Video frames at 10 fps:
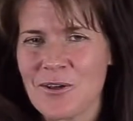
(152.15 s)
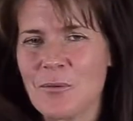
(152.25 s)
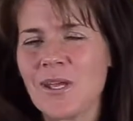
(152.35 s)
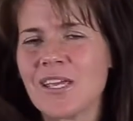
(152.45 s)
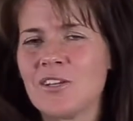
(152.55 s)

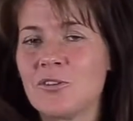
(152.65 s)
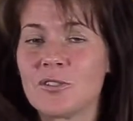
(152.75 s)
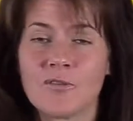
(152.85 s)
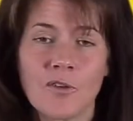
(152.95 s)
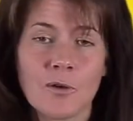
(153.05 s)
We can
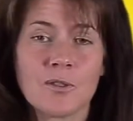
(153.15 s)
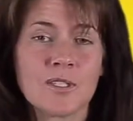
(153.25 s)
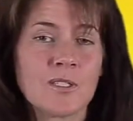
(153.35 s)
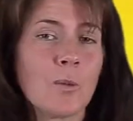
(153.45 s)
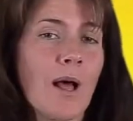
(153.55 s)
use
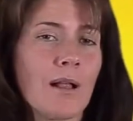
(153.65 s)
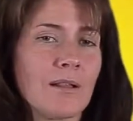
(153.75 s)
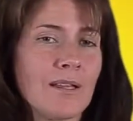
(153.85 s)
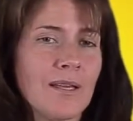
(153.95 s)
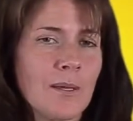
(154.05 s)
photos as
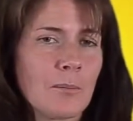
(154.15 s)
well.